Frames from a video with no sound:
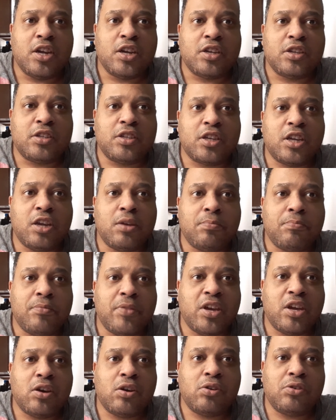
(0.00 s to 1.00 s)
skip
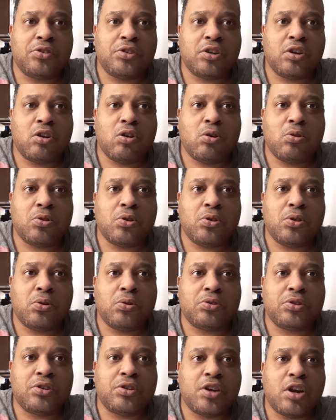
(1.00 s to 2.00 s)
meals and go through
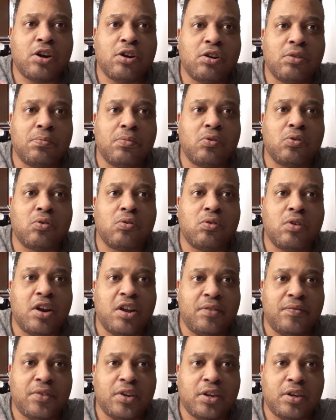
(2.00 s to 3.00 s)
those terrible
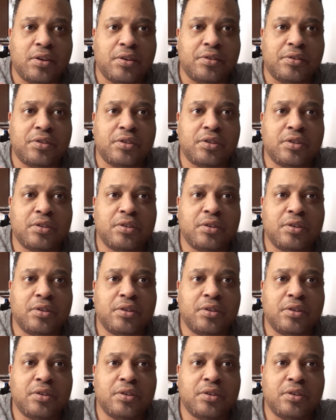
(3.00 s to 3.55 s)
cravings,